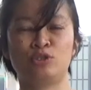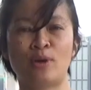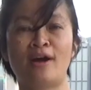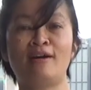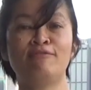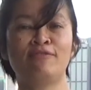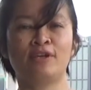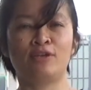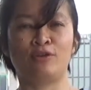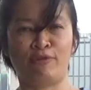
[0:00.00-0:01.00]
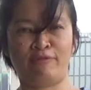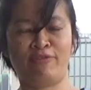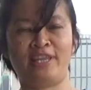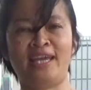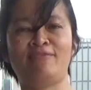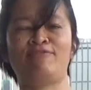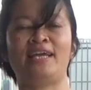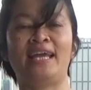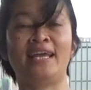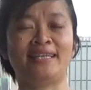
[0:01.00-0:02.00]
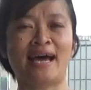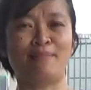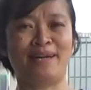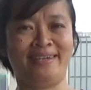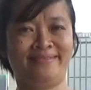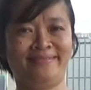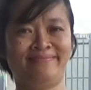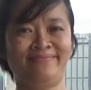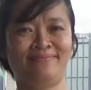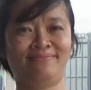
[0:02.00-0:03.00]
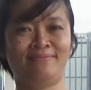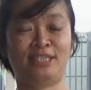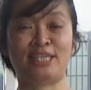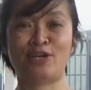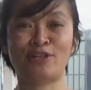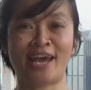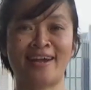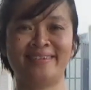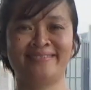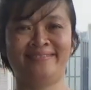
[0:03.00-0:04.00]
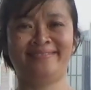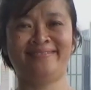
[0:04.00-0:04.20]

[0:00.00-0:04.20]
12th to 15th in Damme. See you there.